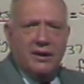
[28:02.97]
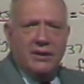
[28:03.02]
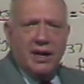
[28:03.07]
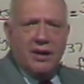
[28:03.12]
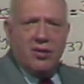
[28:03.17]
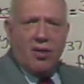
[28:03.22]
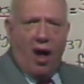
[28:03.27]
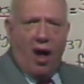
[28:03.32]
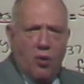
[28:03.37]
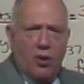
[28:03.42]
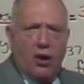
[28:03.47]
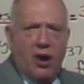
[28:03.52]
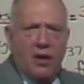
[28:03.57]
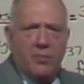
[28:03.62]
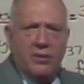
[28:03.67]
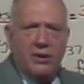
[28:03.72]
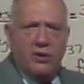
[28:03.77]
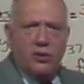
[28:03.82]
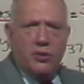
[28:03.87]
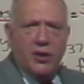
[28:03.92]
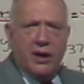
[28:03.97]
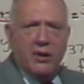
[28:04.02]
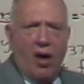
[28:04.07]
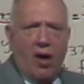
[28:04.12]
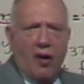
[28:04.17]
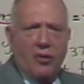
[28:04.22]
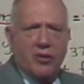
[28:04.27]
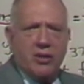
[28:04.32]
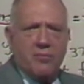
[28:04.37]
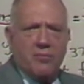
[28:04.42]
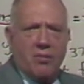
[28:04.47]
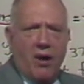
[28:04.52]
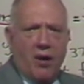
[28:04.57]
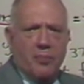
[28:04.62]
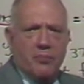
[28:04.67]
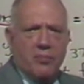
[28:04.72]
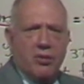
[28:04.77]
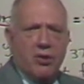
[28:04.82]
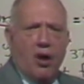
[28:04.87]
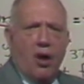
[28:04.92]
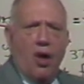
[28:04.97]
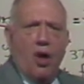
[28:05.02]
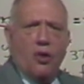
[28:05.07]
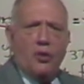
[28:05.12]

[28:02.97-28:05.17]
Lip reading: That's we're going to be doing in all these problems.